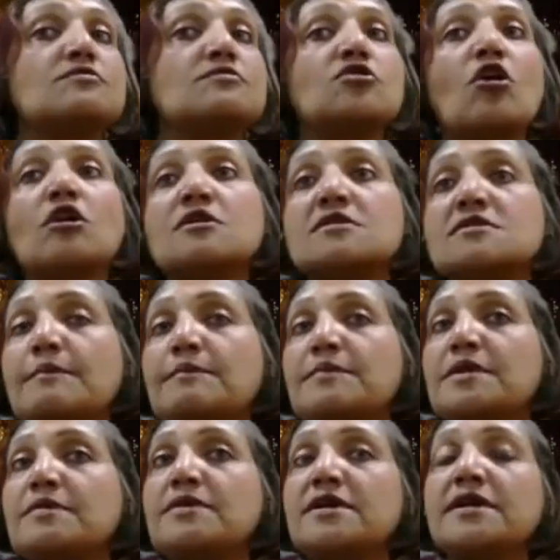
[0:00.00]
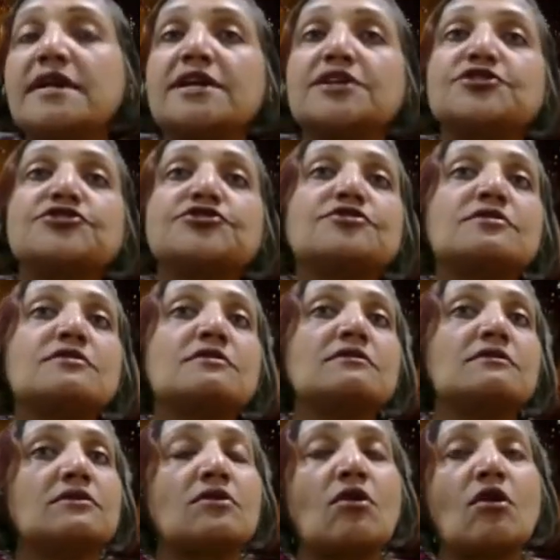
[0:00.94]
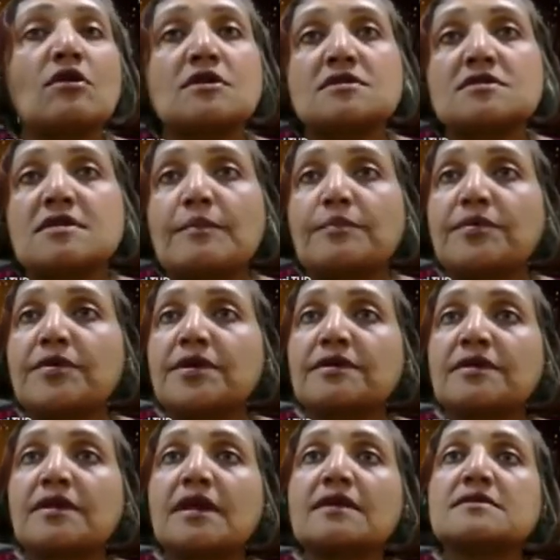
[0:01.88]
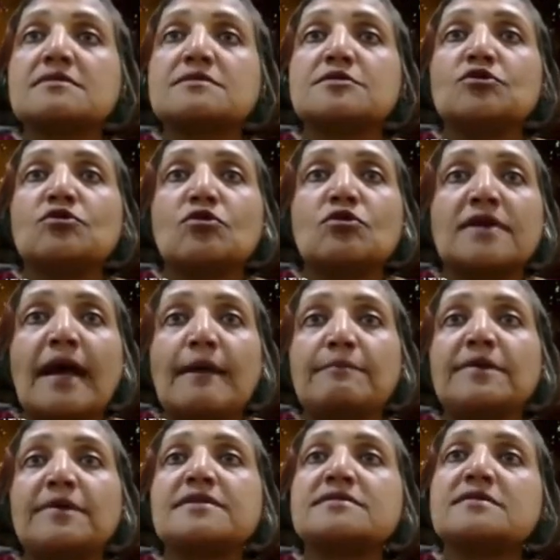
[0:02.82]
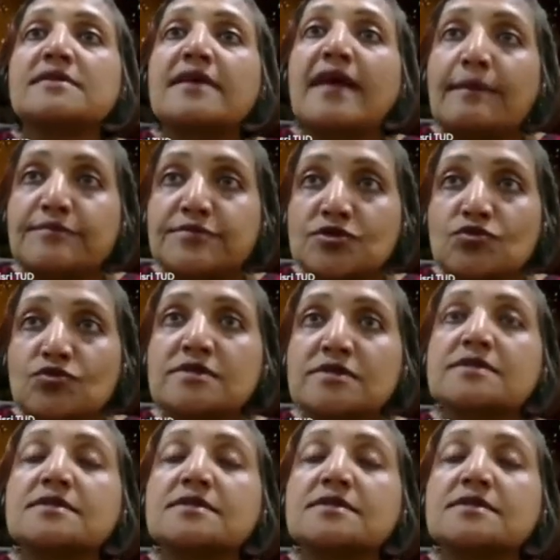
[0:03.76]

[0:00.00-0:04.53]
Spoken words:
not supplementation, not separate things, tablets and capsules.